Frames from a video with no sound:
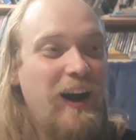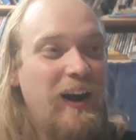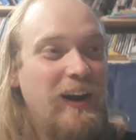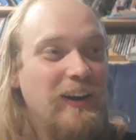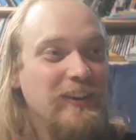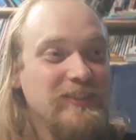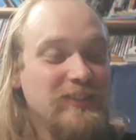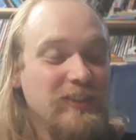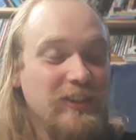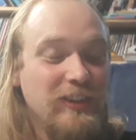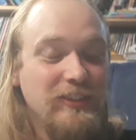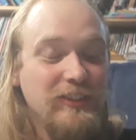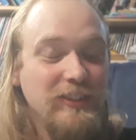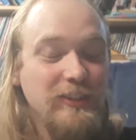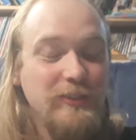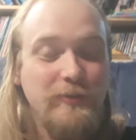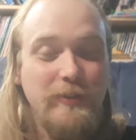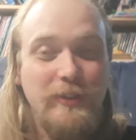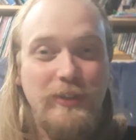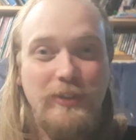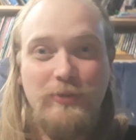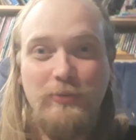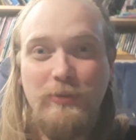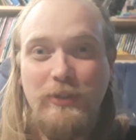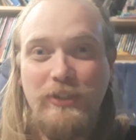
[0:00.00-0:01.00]
So I just
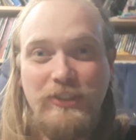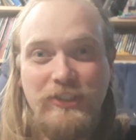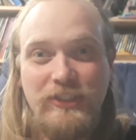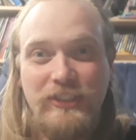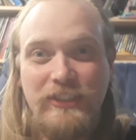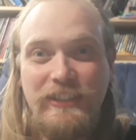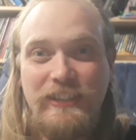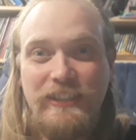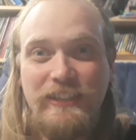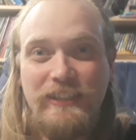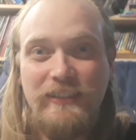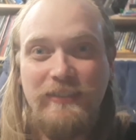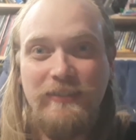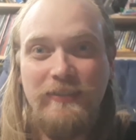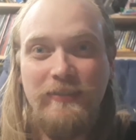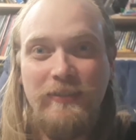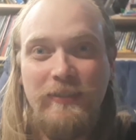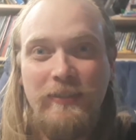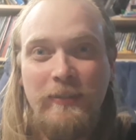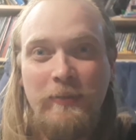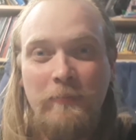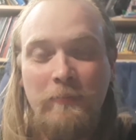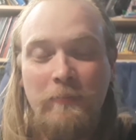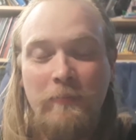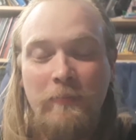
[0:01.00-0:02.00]
finished watching
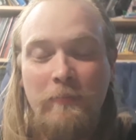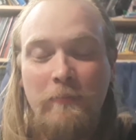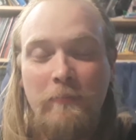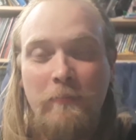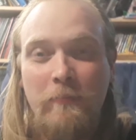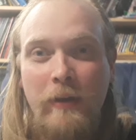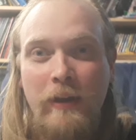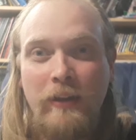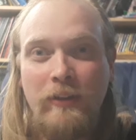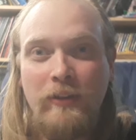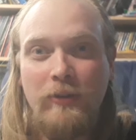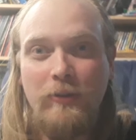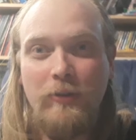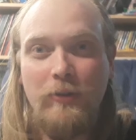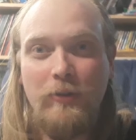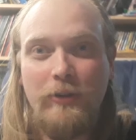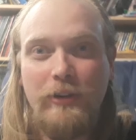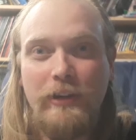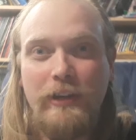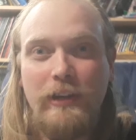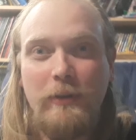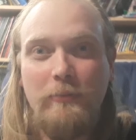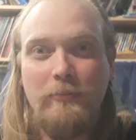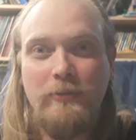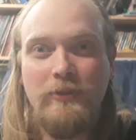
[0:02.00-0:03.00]

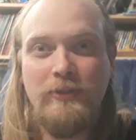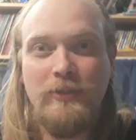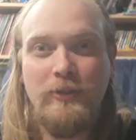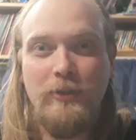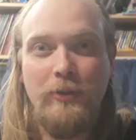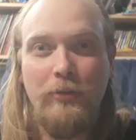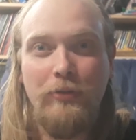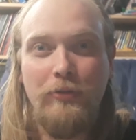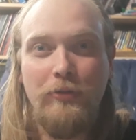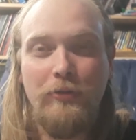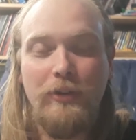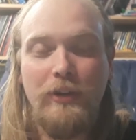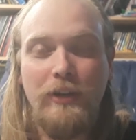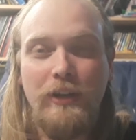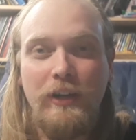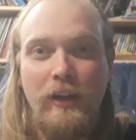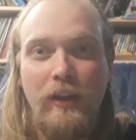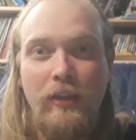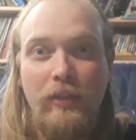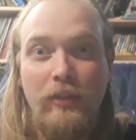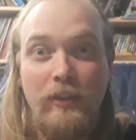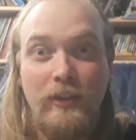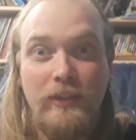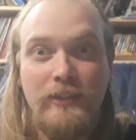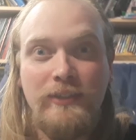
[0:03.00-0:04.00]
Mandalorian episode 3,
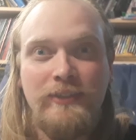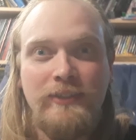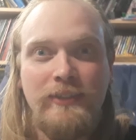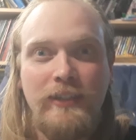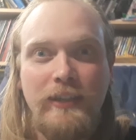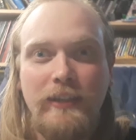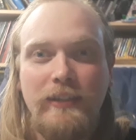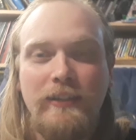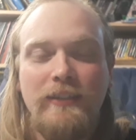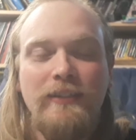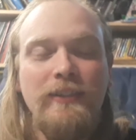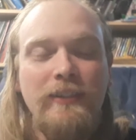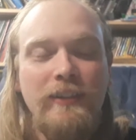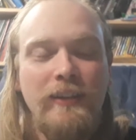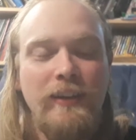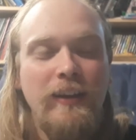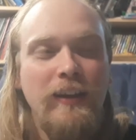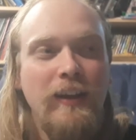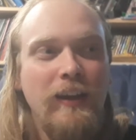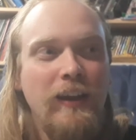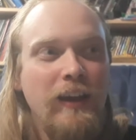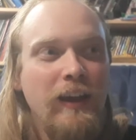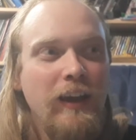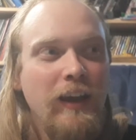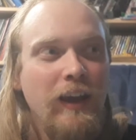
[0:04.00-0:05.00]
The Sin,
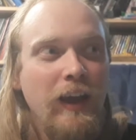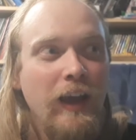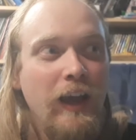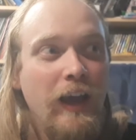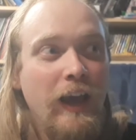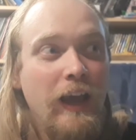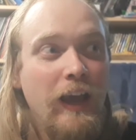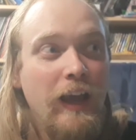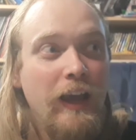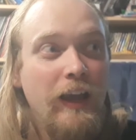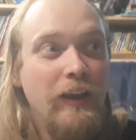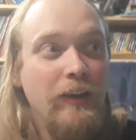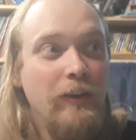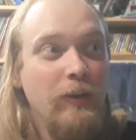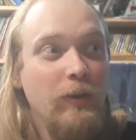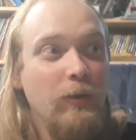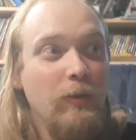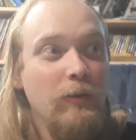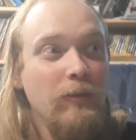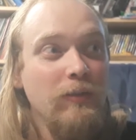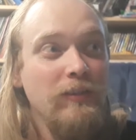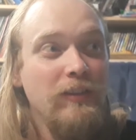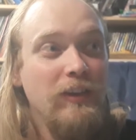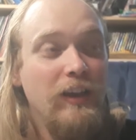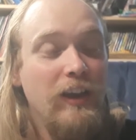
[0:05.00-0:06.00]
and
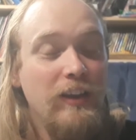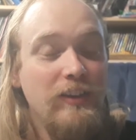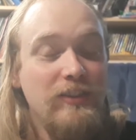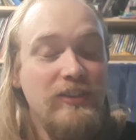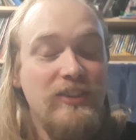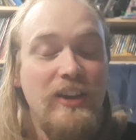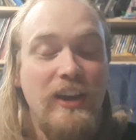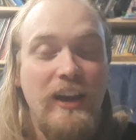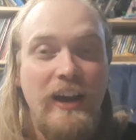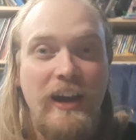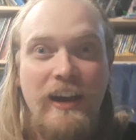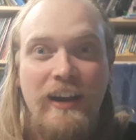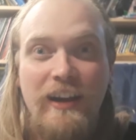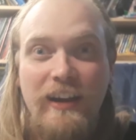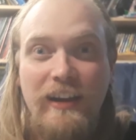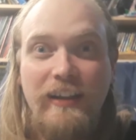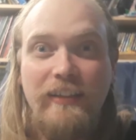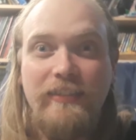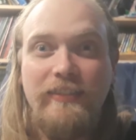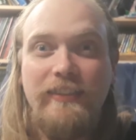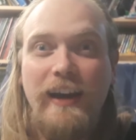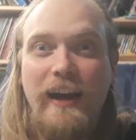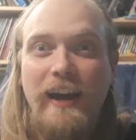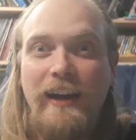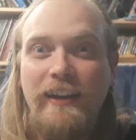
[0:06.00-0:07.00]
yeah,
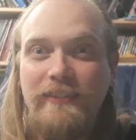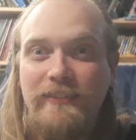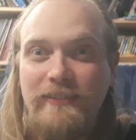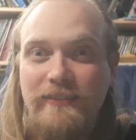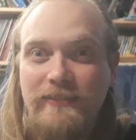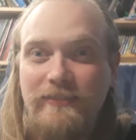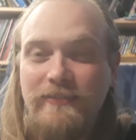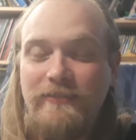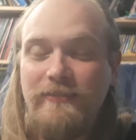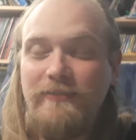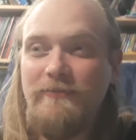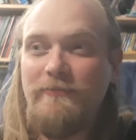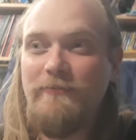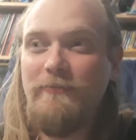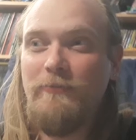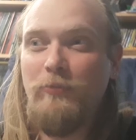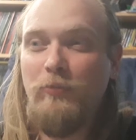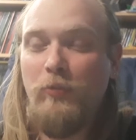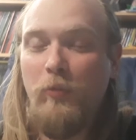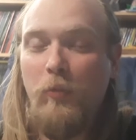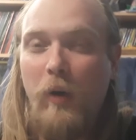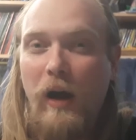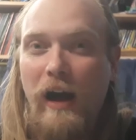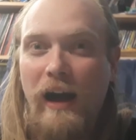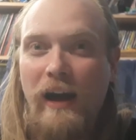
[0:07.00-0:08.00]

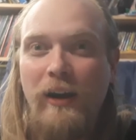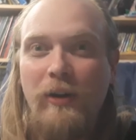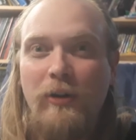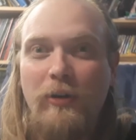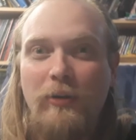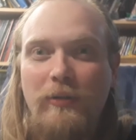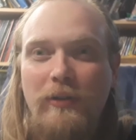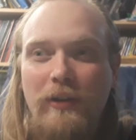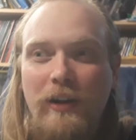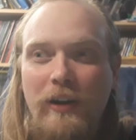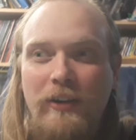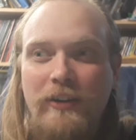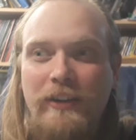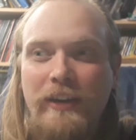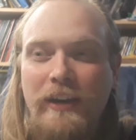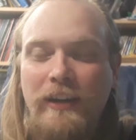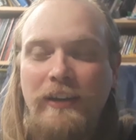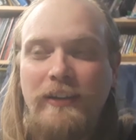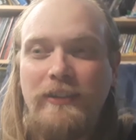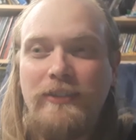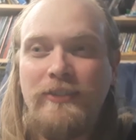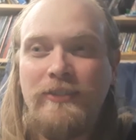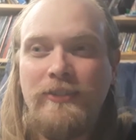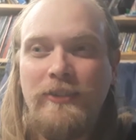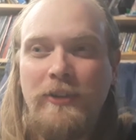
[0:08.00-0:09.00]
wow.
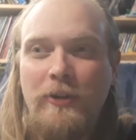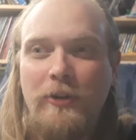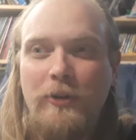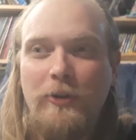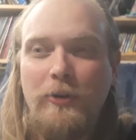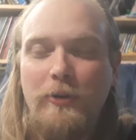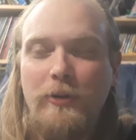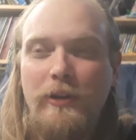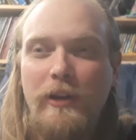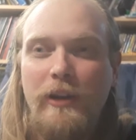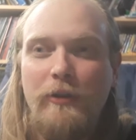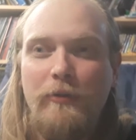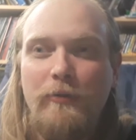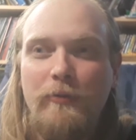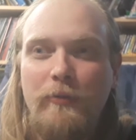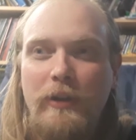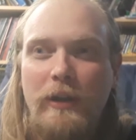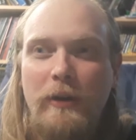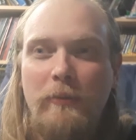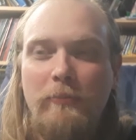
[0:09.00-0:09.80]
Okay, so if